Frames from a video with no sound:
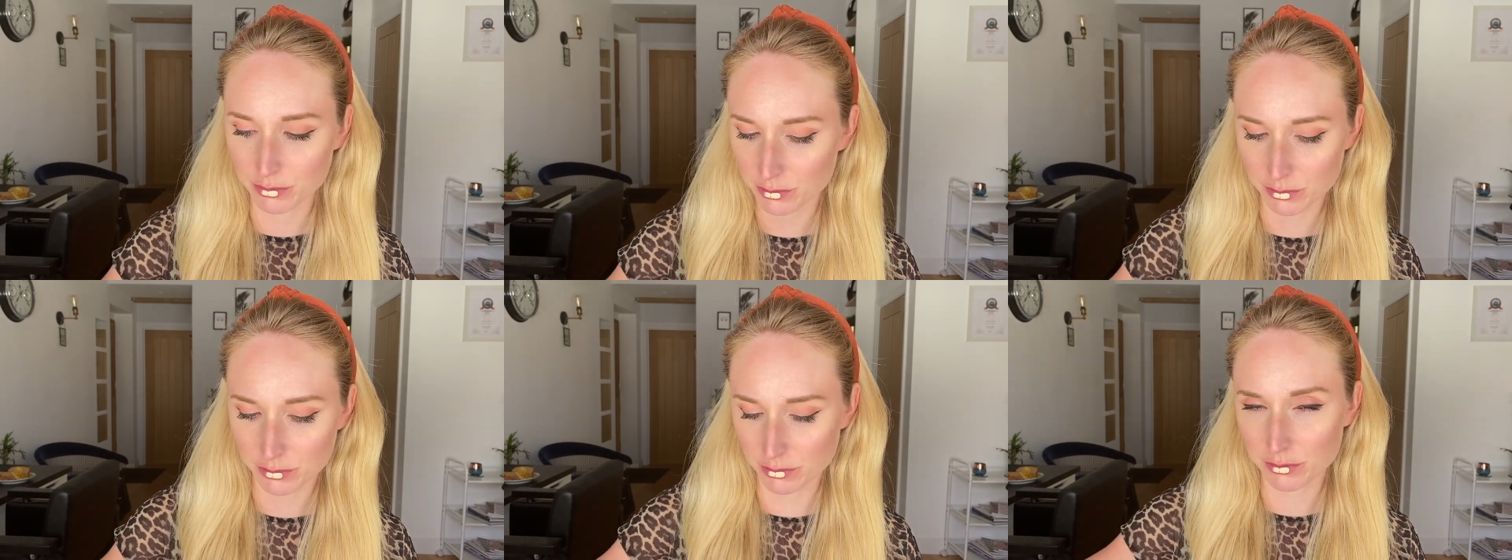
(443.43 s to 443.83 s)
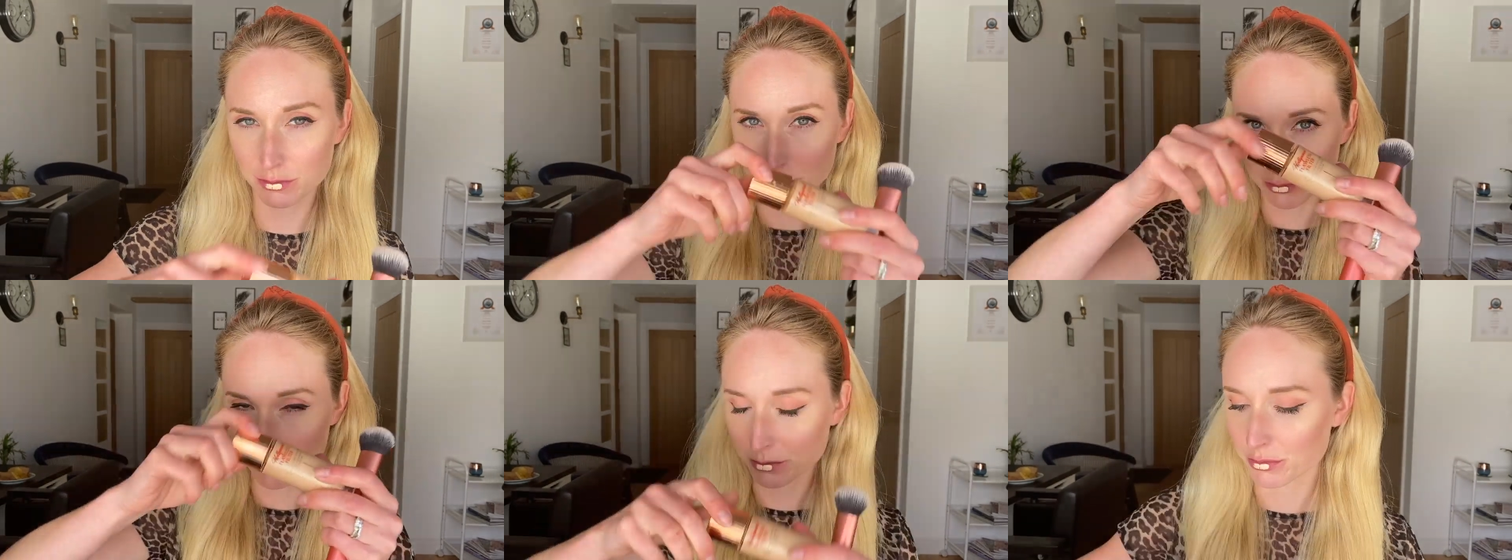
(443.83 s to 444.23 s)
even out the
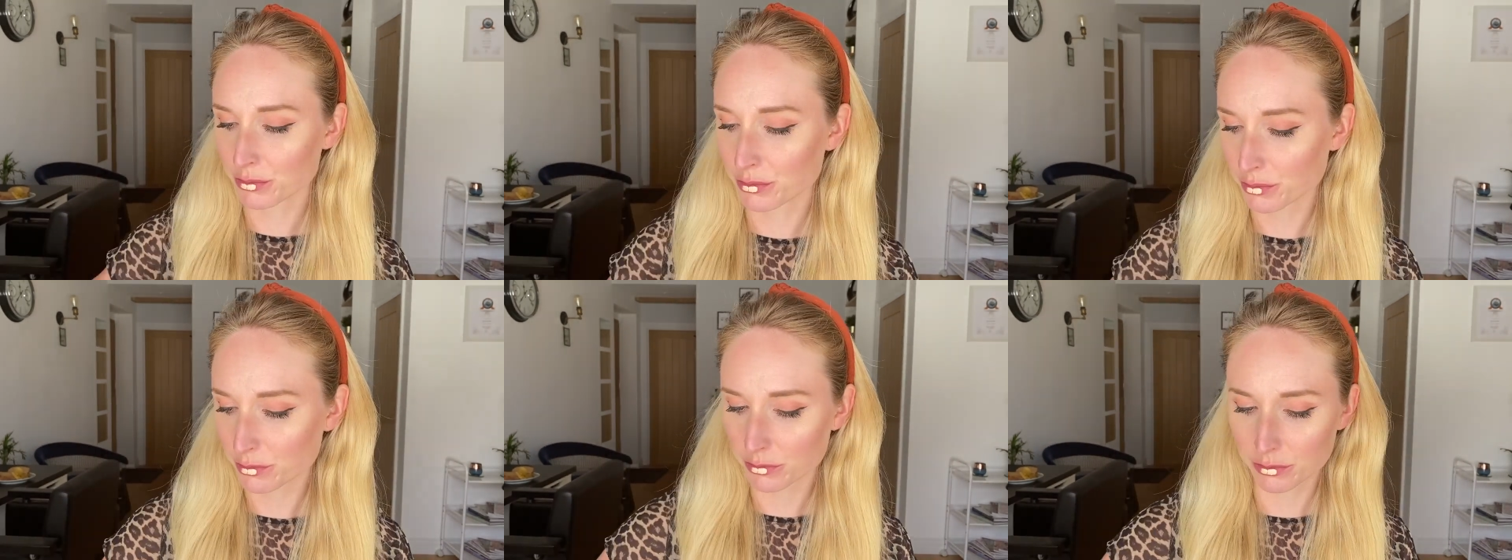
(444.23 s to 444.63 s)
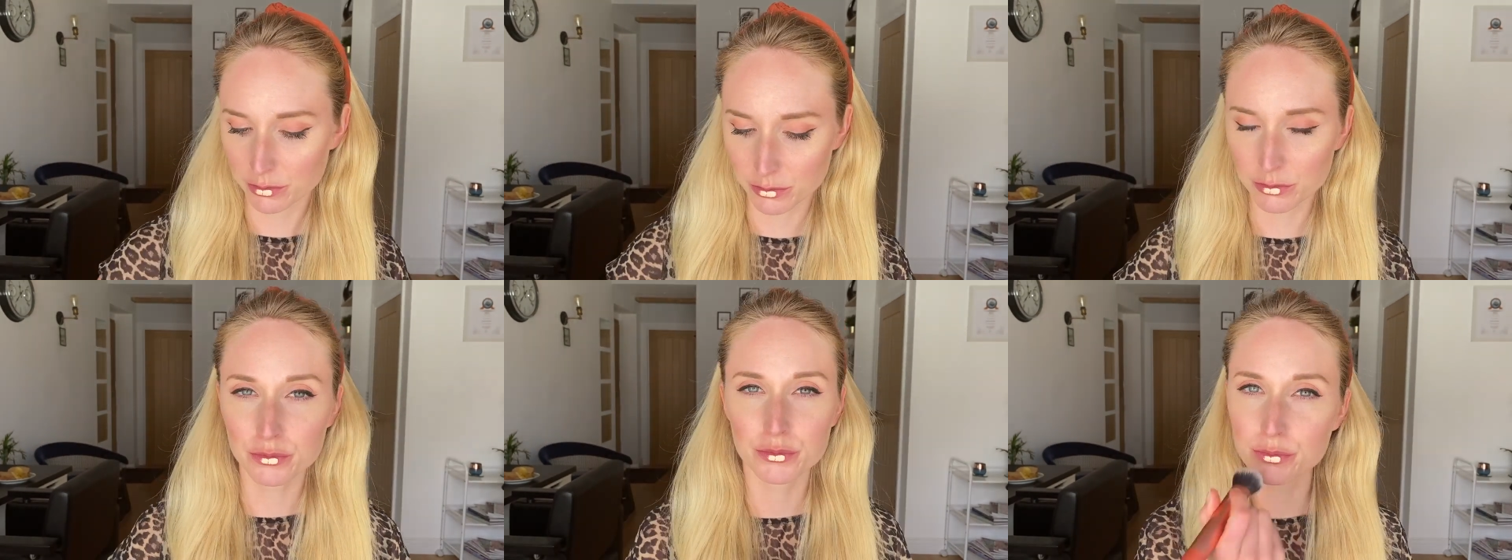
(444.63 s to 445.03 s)
coverage from
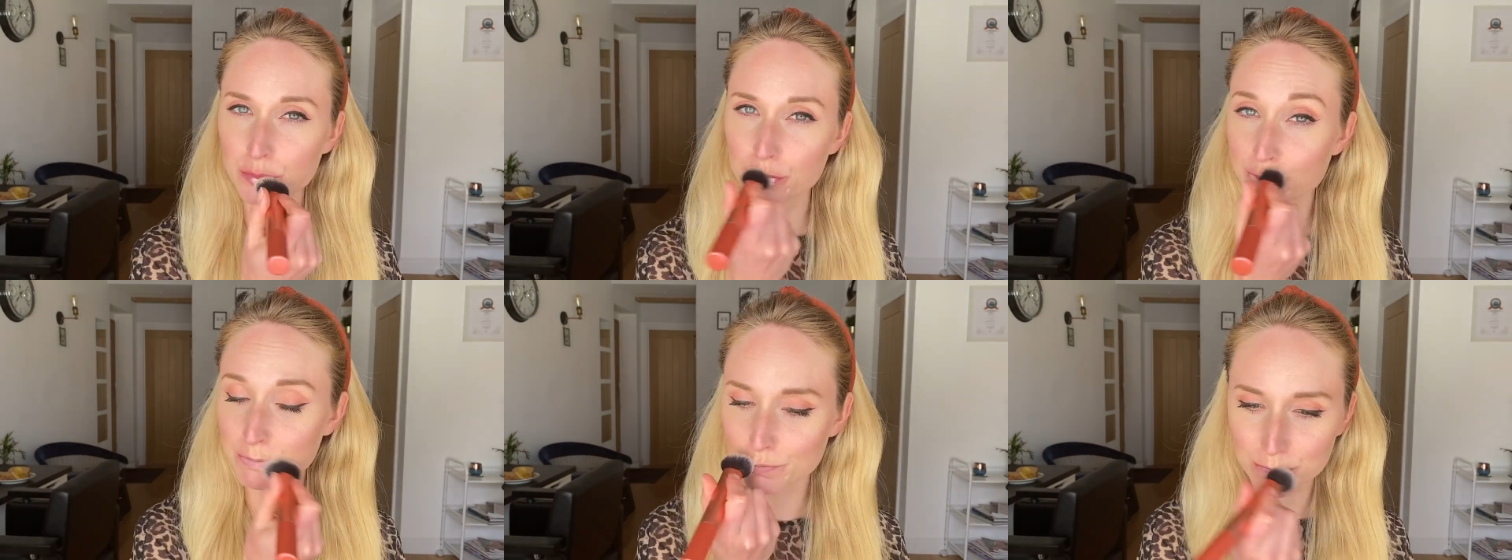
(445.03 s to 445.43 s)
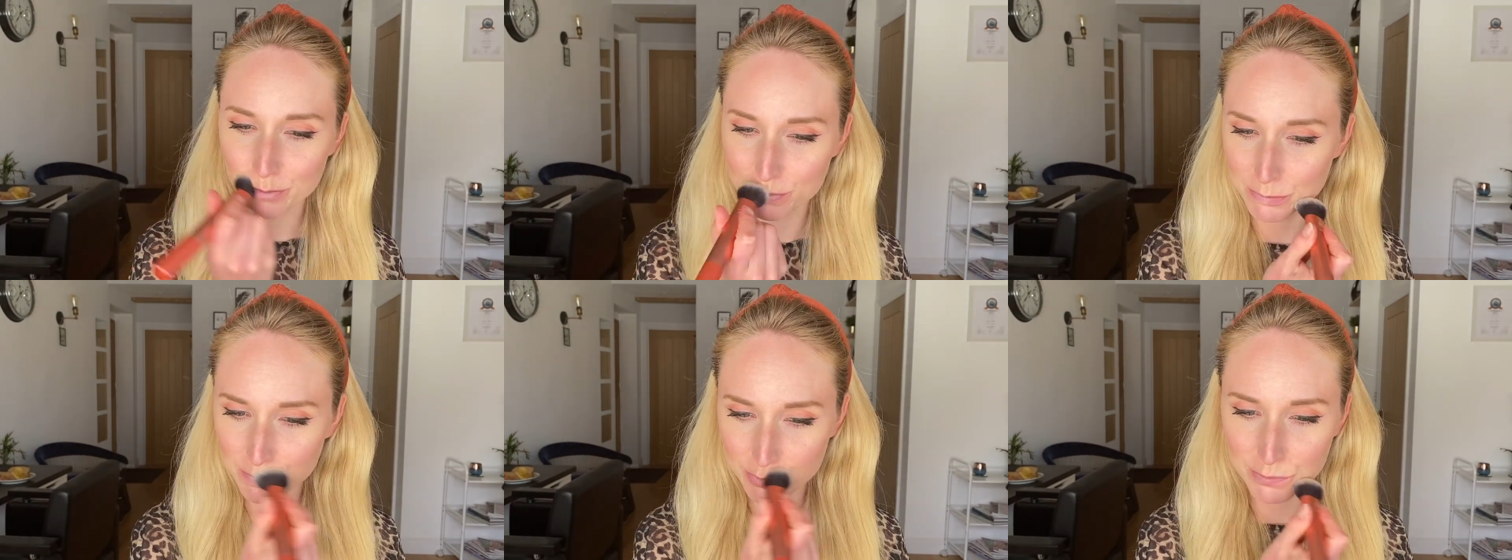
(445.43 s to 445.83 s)
where I've just
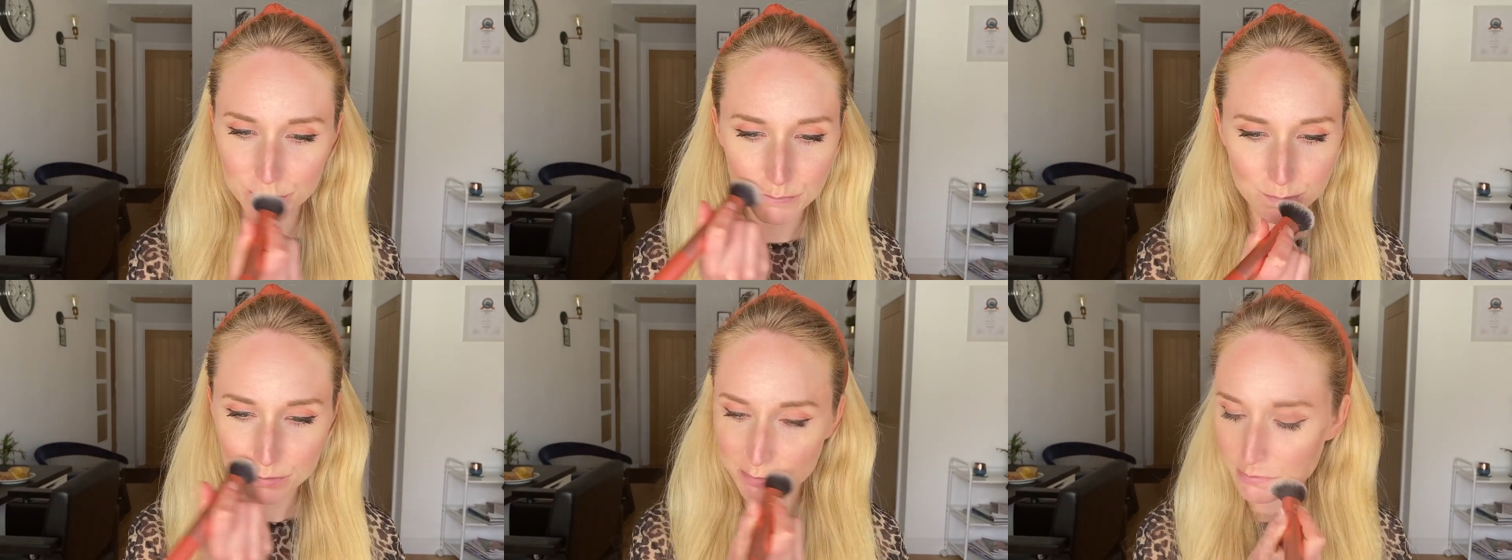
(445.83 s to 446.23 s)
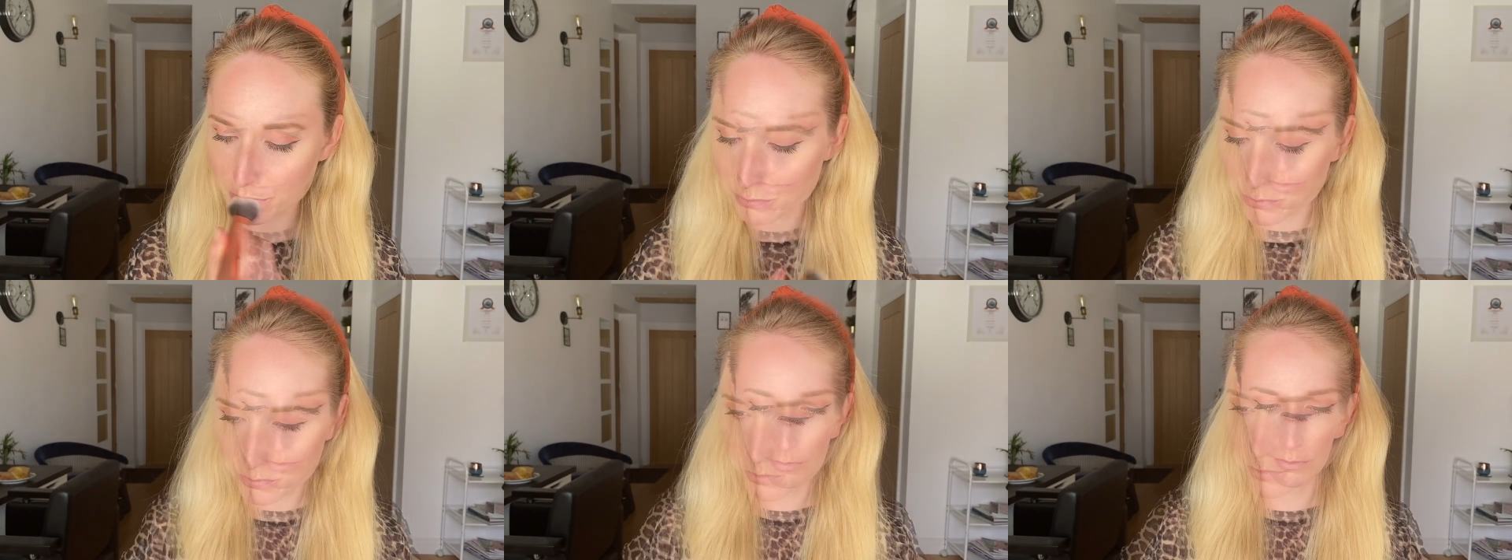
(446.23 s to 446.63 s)
rubbed them in the
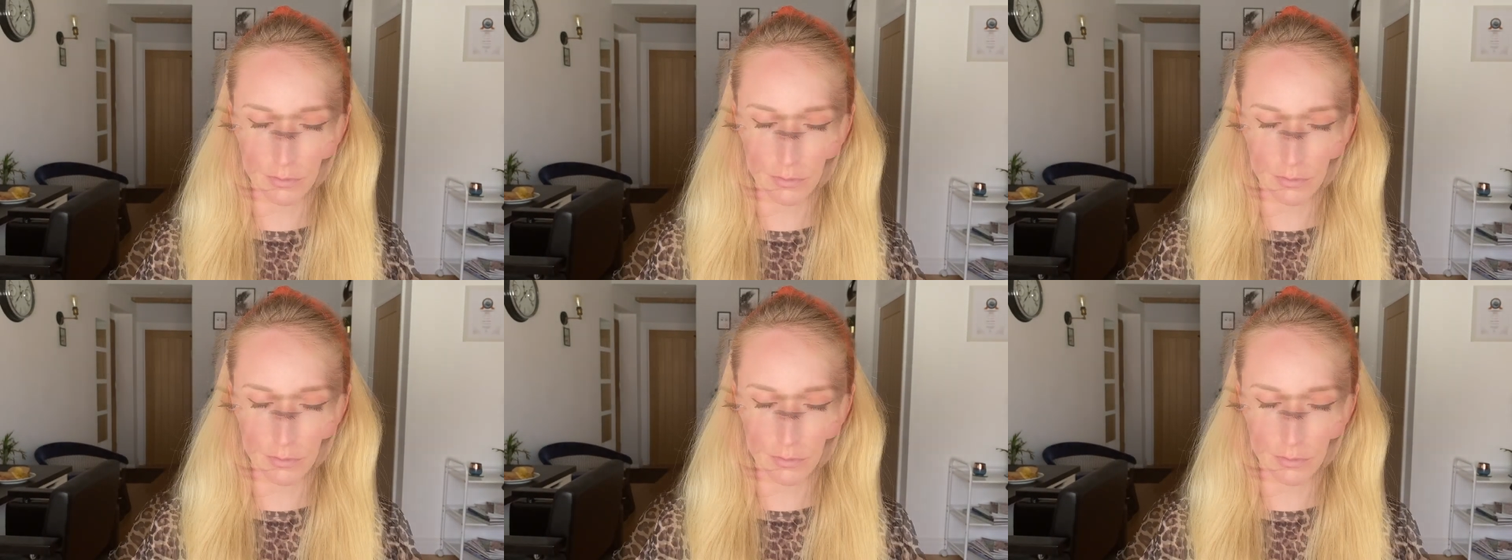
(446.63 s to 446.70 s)
red.